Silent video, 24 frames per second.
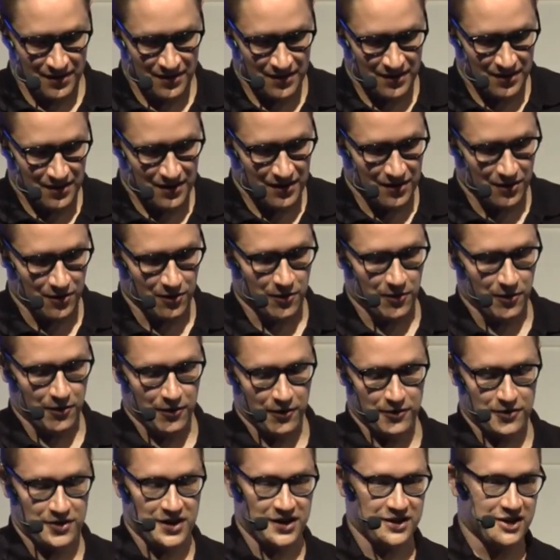Or
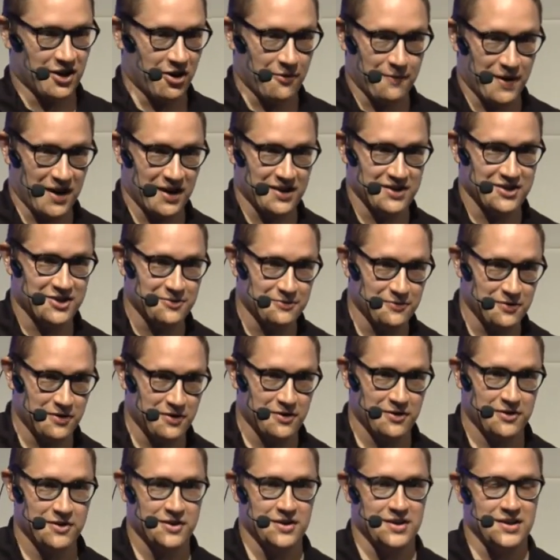did our balancing
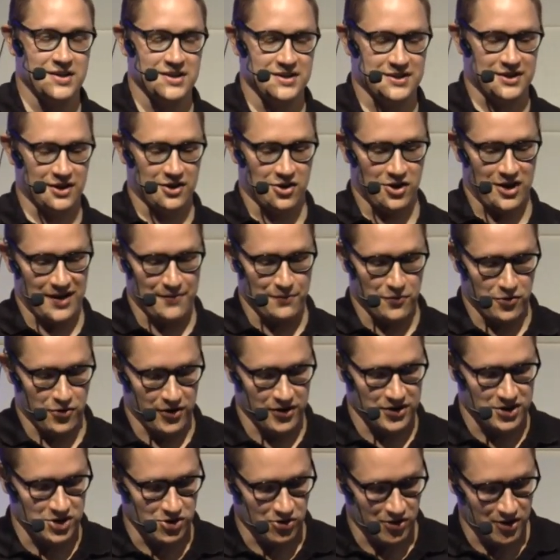work? Is the game more
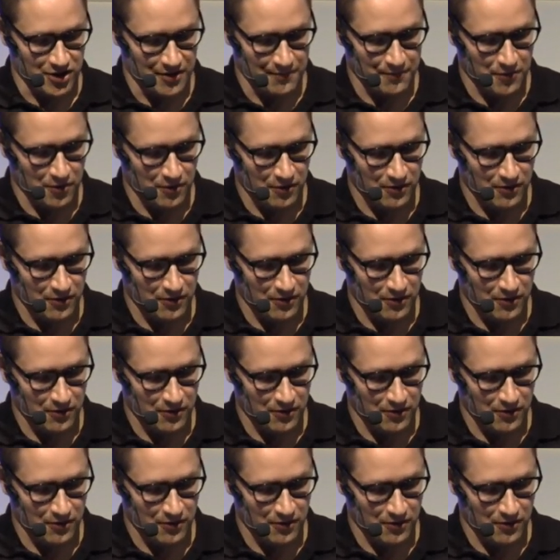enjoyable